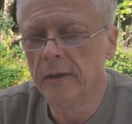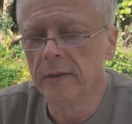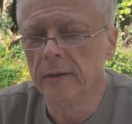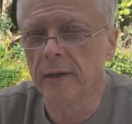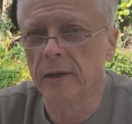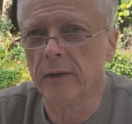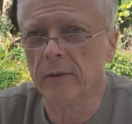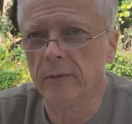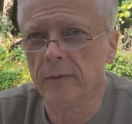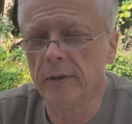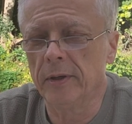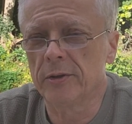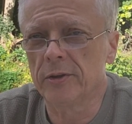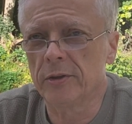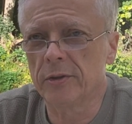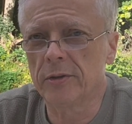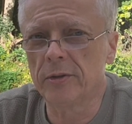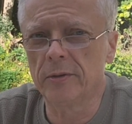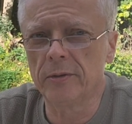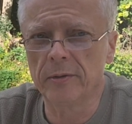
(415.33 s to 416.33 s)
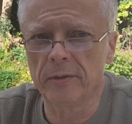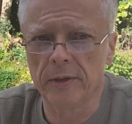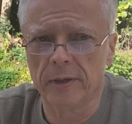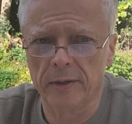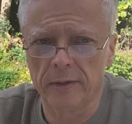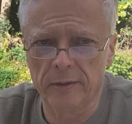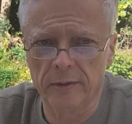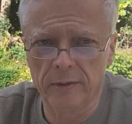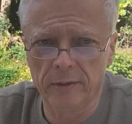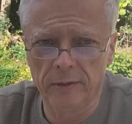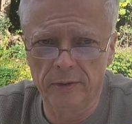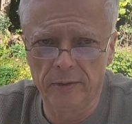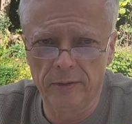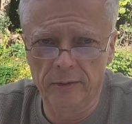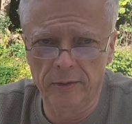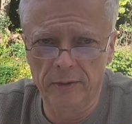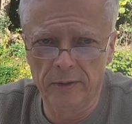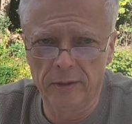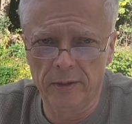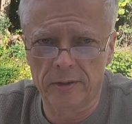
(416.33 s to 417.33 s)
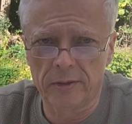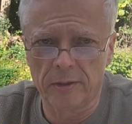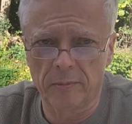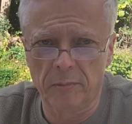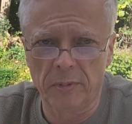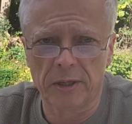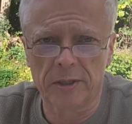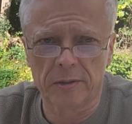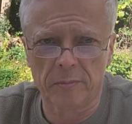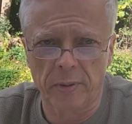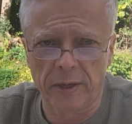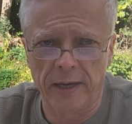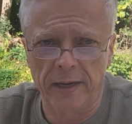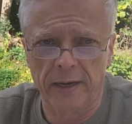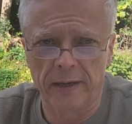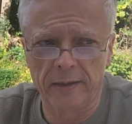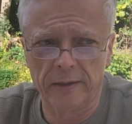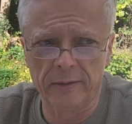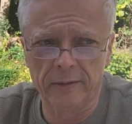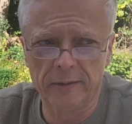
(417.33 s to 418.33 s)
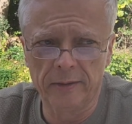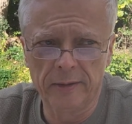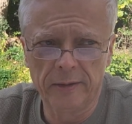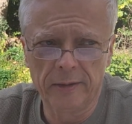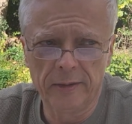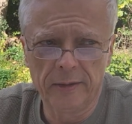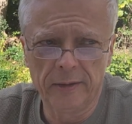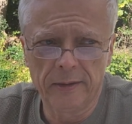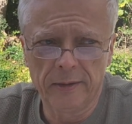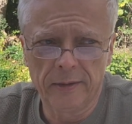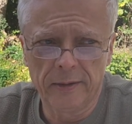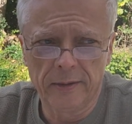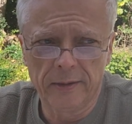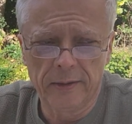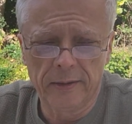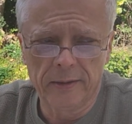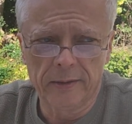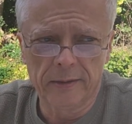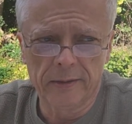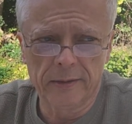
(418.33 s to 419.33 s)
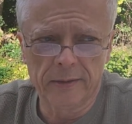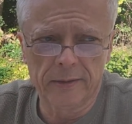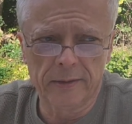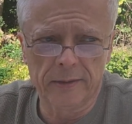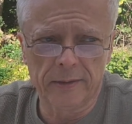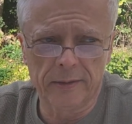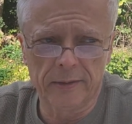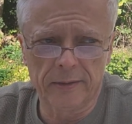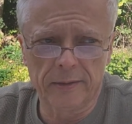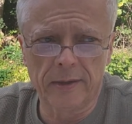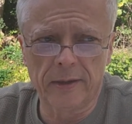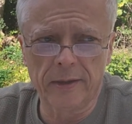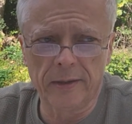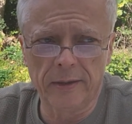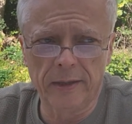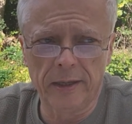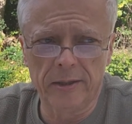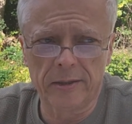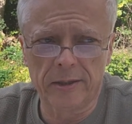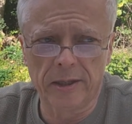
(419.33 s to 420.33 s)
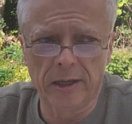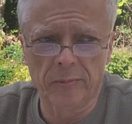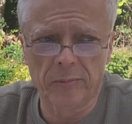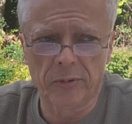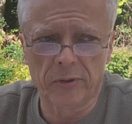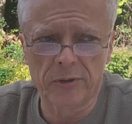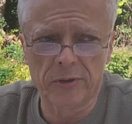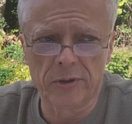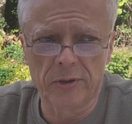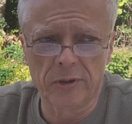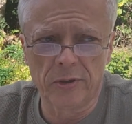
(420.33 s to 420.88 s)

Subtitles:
Now, it's true that it's a mixed bag. A lot of landscapers